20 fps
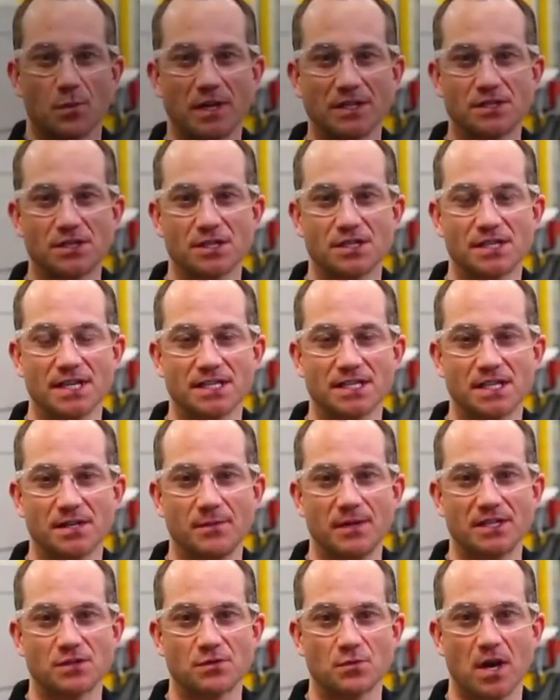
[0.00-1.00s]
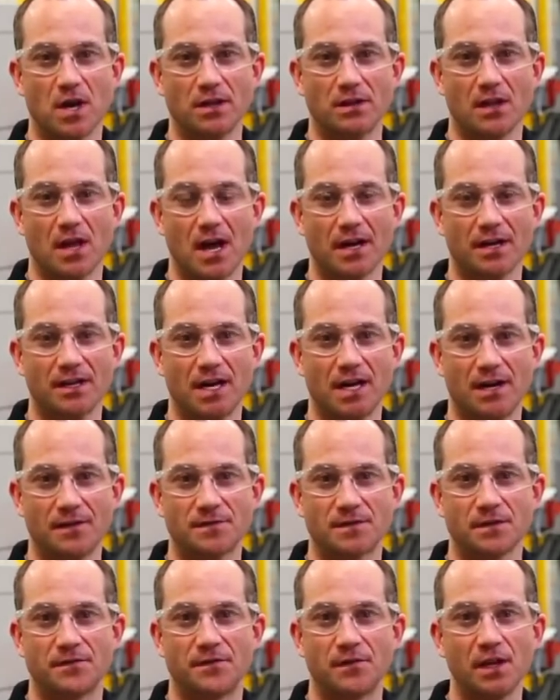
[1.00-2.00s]
once your system is run long
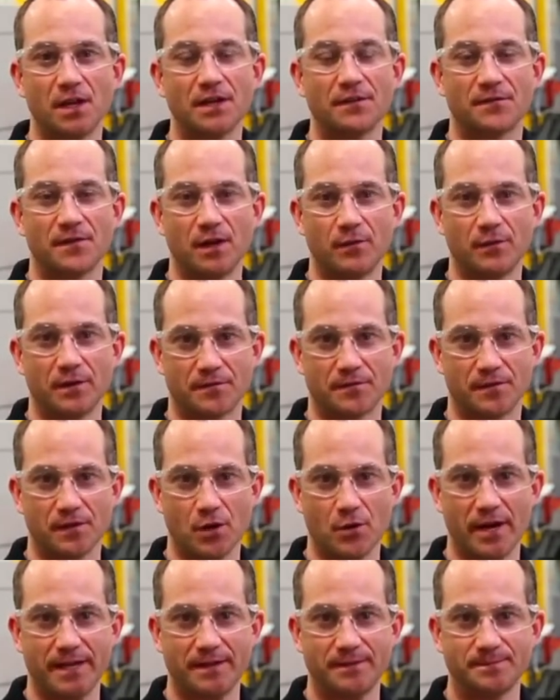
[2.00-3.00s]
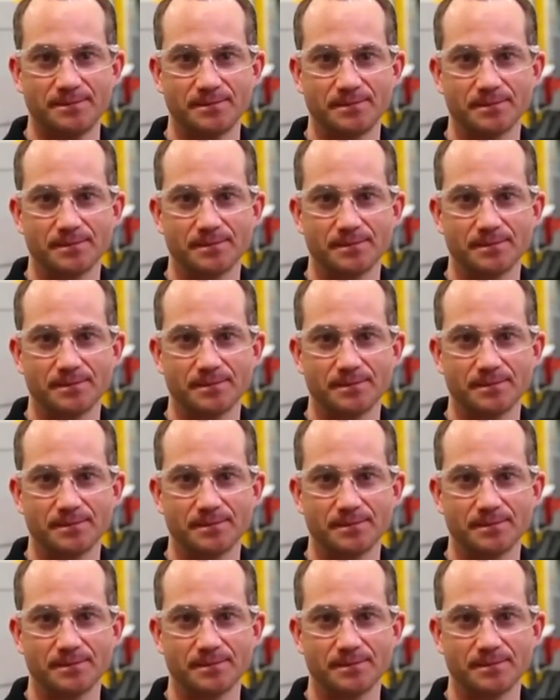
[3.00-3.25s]
enough to fully fill with fluid,